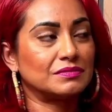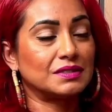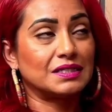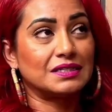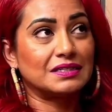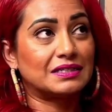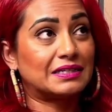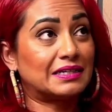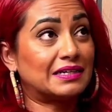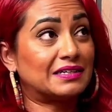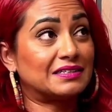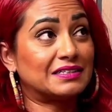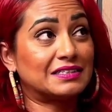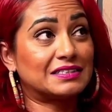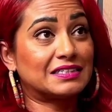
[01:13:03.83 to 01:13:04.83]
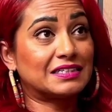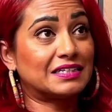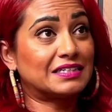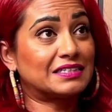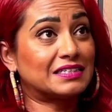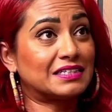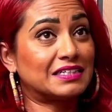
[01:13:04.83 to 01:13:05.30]
Yeah, it's
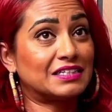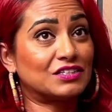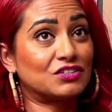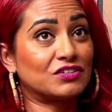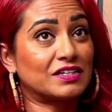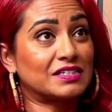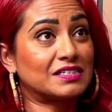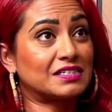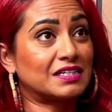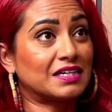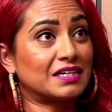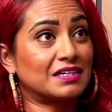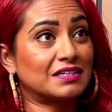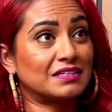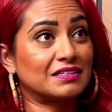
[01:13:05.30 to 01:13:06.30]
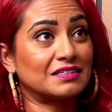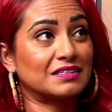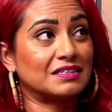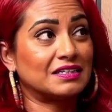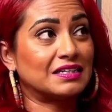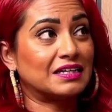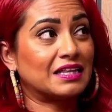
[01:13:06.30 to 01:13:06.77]
an interesting
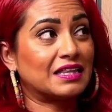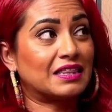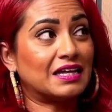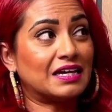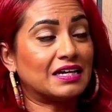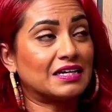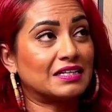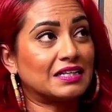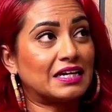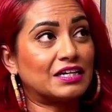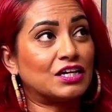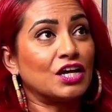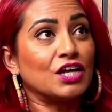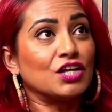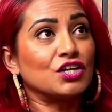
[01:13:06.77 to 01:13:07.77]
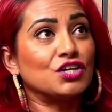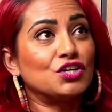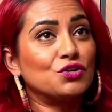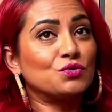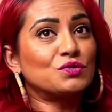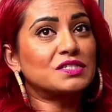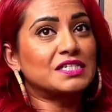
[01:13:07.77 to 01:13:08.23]
thing. Like you
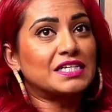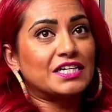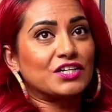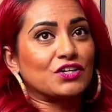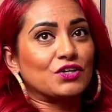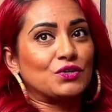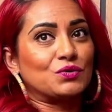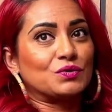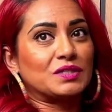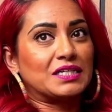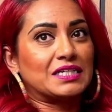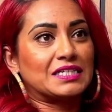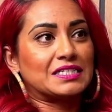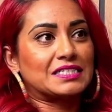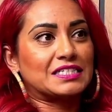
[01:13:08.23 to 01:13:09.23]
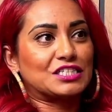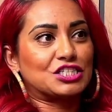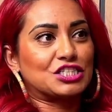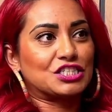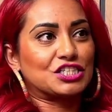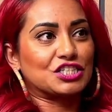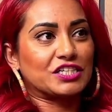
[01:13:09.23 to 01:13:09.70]
see your own kids as
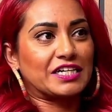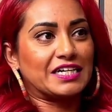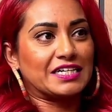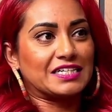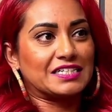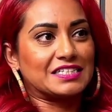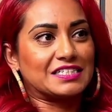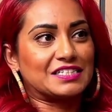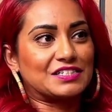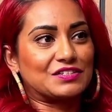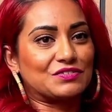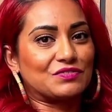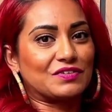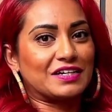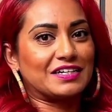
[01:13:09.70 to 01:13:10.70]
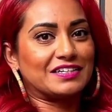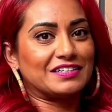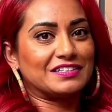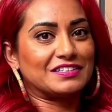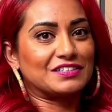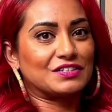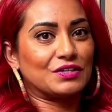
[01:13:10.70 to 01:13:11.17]
just your kids, right?
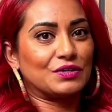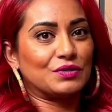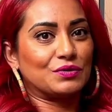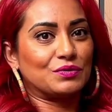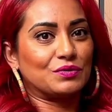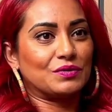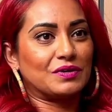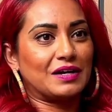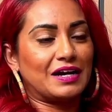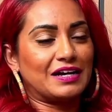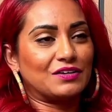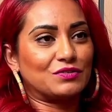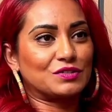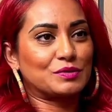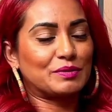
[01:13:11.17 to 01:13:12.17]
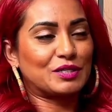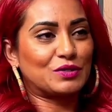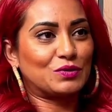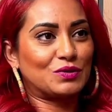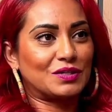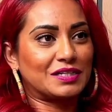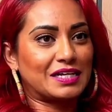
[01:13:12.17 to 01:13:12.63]
So I don't spend a
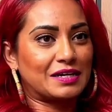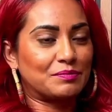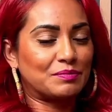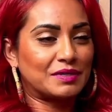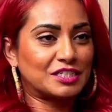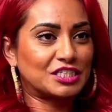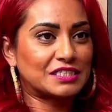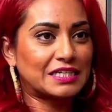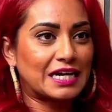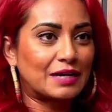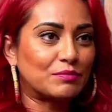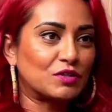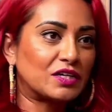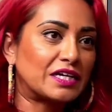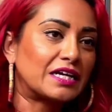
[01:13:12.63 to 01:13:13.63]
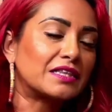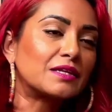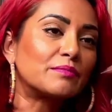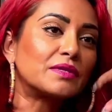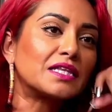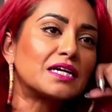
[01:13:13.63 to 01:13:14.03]
whole bunch of time looking at them and like,